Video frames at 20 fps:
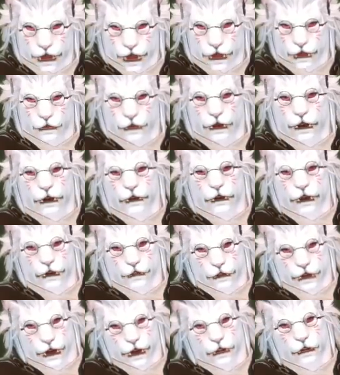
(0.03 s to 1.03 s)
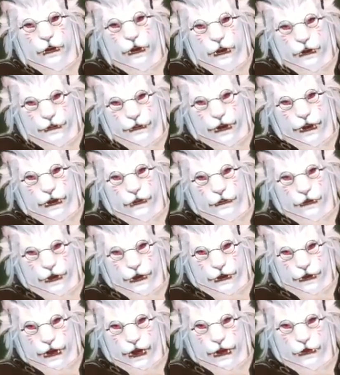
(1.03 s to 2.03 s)
hey guys, I'm going to be streaming
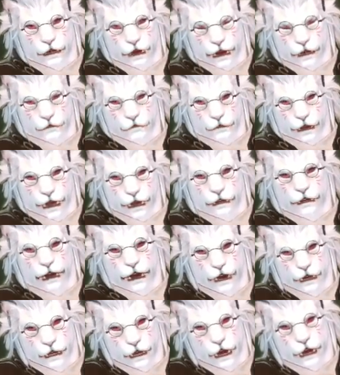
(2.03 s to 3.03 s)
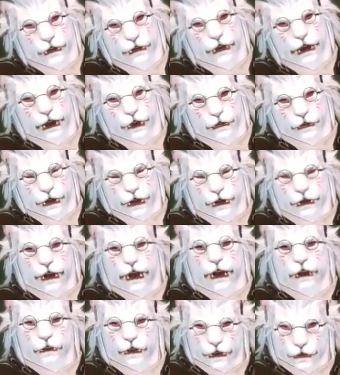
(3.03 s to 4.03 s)
uh, this whole process of
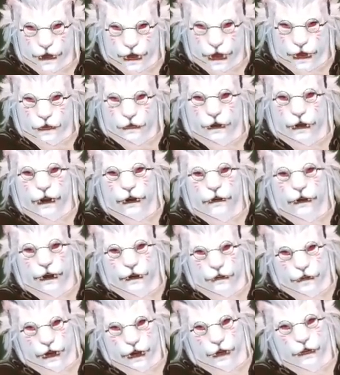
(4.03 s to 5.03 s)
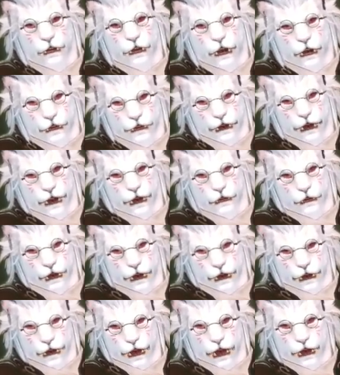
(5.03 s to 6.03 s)
prepping for Air uh, 6.05
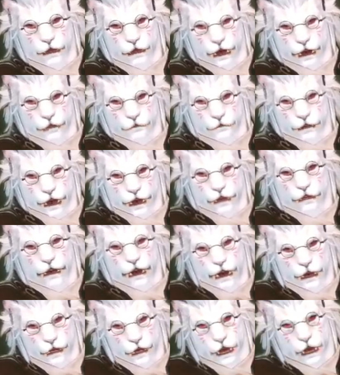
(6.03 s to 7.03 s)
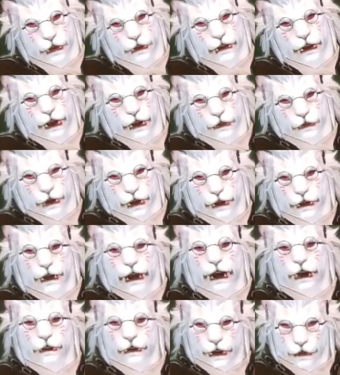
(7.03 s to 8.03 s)
over on my Twitch. Uh, so make sure you
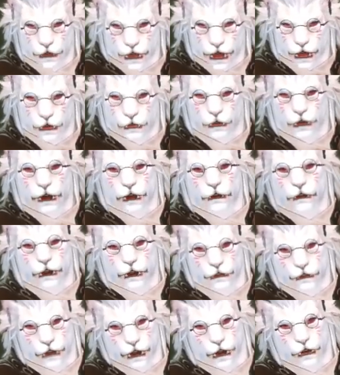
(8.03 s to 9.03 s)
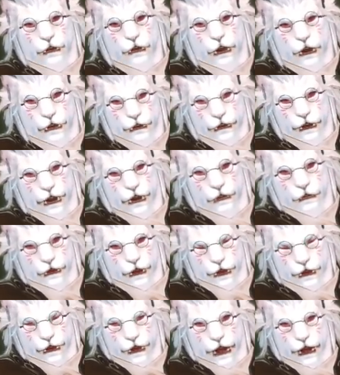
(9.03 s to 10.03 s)
guys come and hang out there. And uh,
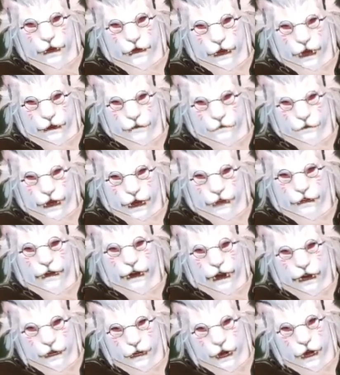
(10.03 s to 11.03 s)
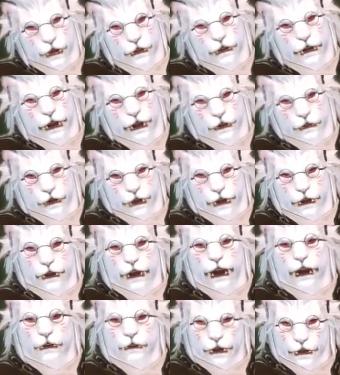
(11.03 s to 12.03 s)
without further ado, let's get into the video.
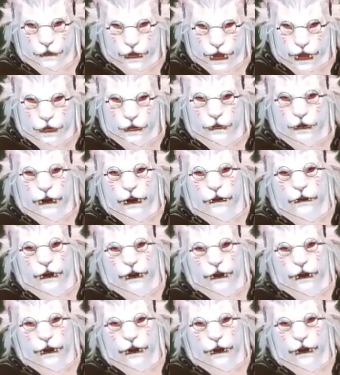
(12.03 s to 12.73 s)
So follow me on Twitch